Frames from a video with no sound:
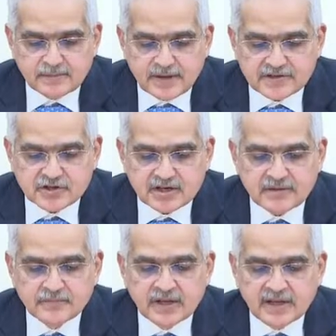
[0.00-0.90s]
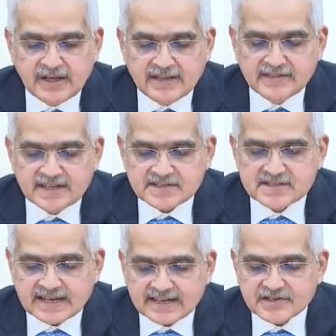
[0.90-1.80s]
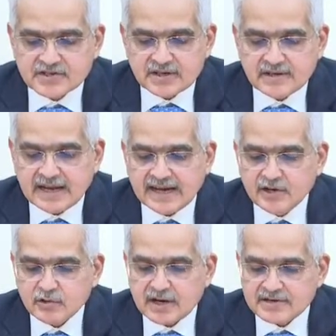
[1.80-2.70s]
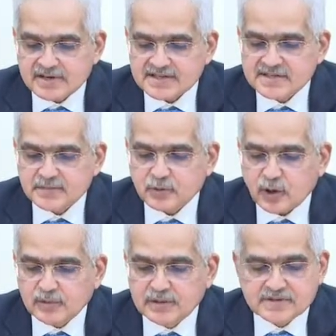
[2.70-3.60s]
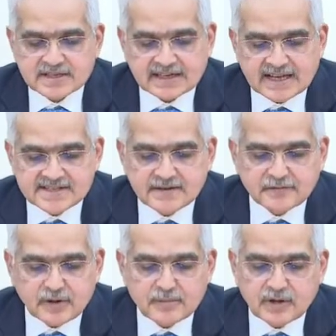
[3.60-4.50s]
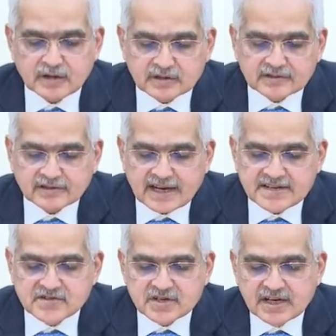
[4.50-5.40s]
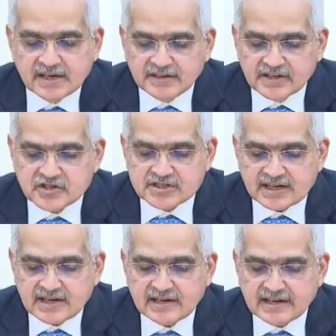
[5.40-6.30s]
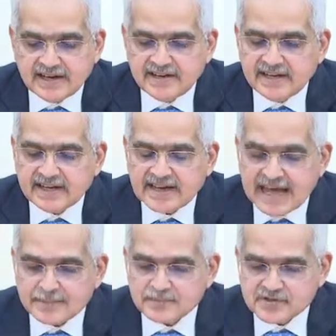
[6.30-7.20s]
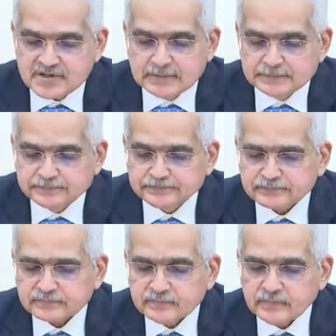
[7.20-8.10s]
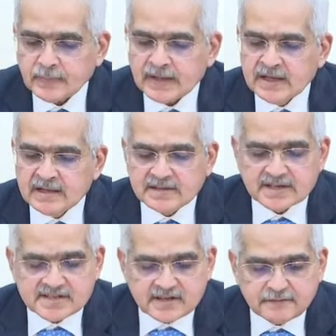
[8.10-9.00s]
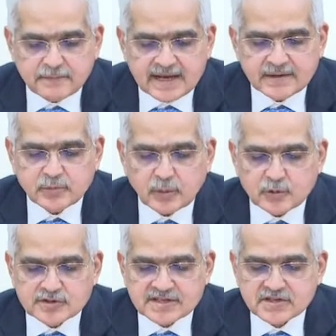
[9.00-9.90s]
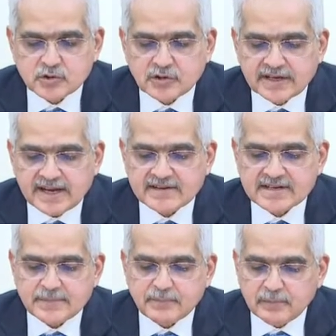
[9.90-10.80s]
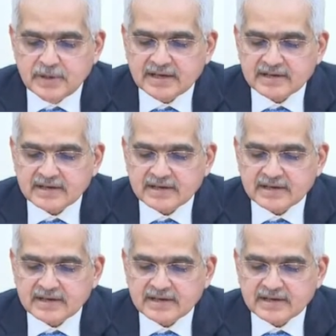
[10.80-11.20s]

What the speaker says: measure in this direction and to address the problems arising from unauthorized digital lending apps, the Reserve Bank proposes to create a public